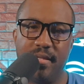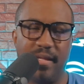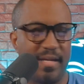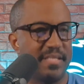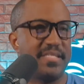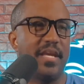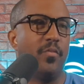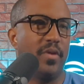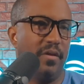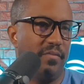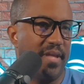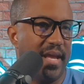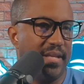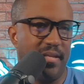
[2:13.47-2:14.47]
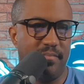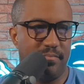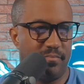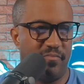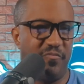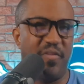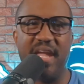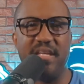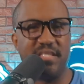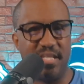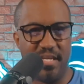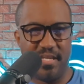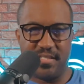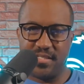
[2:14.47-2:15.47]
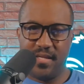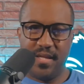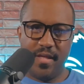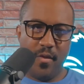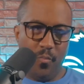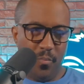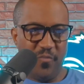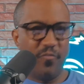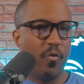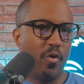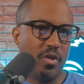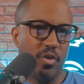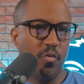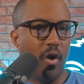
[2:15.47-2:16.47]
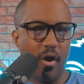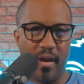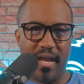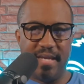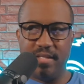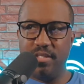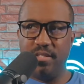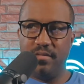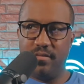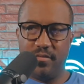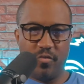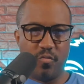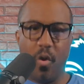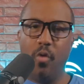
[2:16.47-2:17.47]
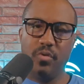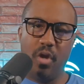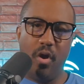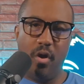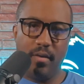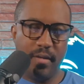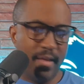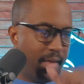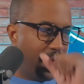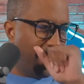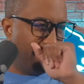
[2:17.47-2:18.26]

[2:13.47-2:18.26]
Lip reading: Like I said, whatever that phase is before you are a grown dog,